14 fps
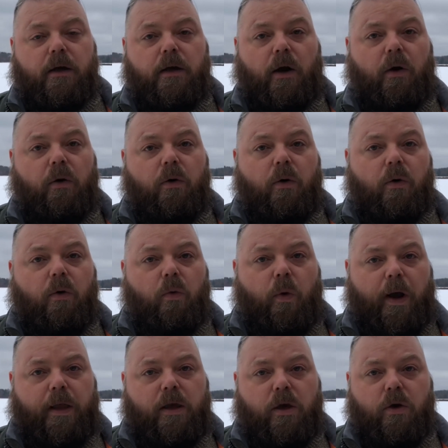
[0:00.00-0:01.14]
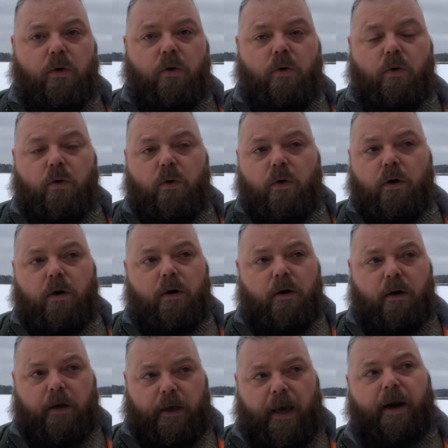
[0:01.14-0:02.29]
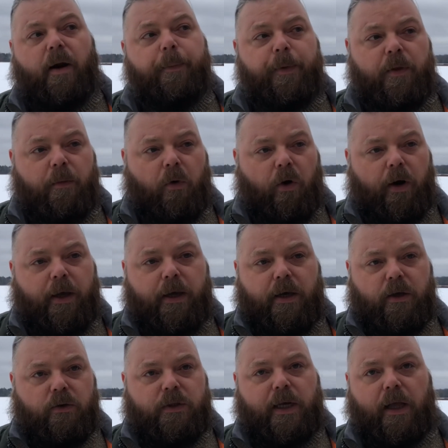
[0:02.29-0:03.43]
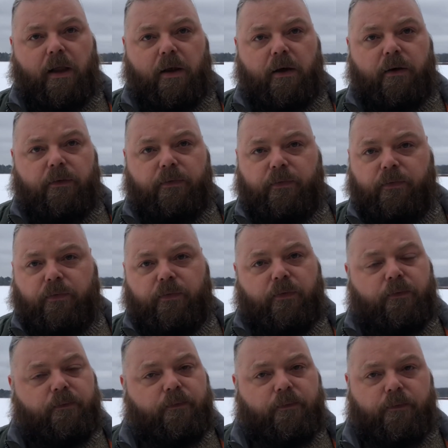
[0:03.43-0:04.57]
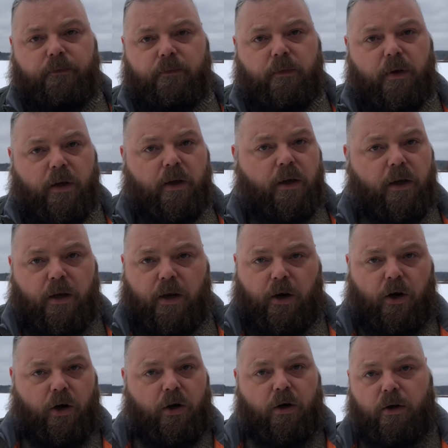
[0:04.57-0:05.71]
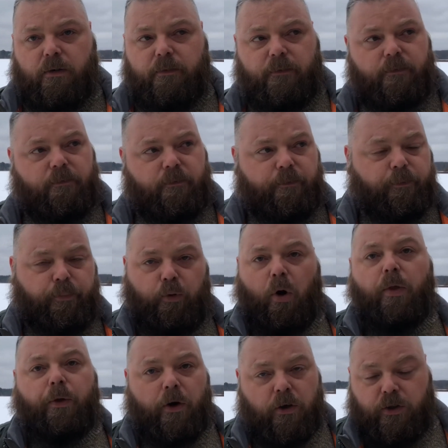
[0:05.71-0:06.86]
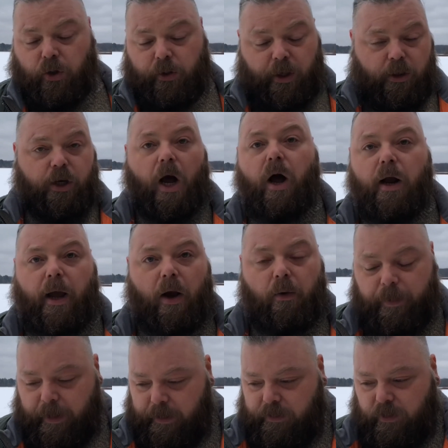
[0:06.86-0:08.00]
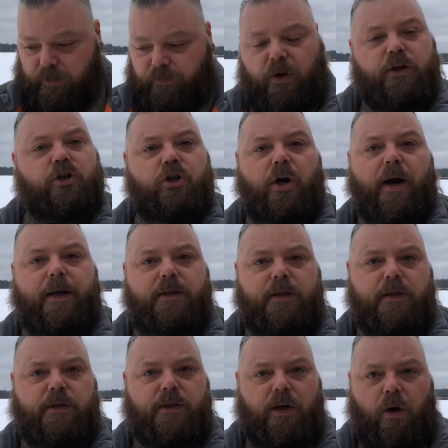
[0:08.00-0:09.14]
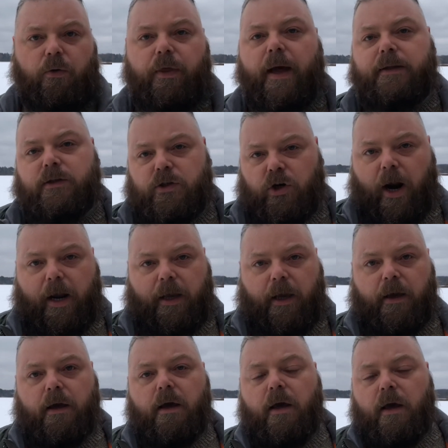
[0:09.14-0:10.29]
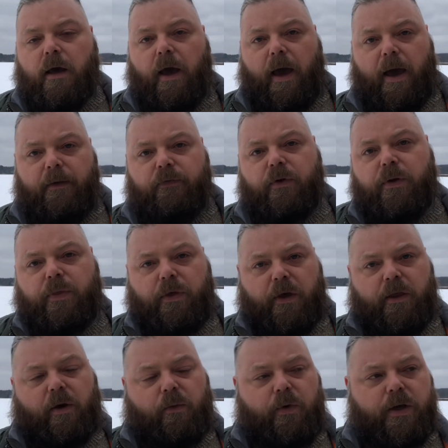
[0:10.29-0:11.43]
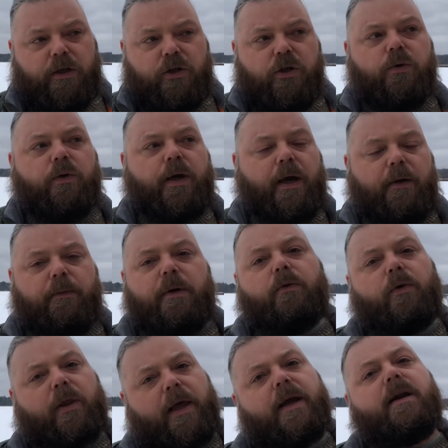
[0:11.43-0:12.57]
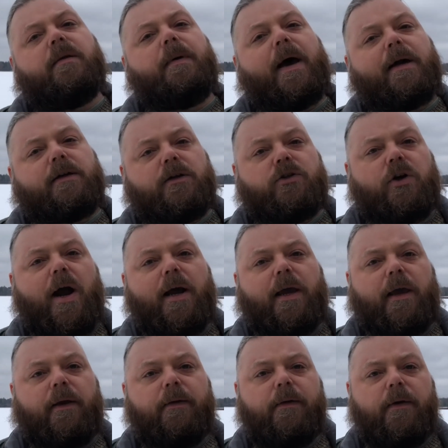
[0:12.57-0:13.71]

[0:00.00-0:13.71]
You know, when you get up in the morning, can you tell if your brother took your dog out because there's fresh tracks in the snow? That's tracking. Everything that we do can be related back to tracking.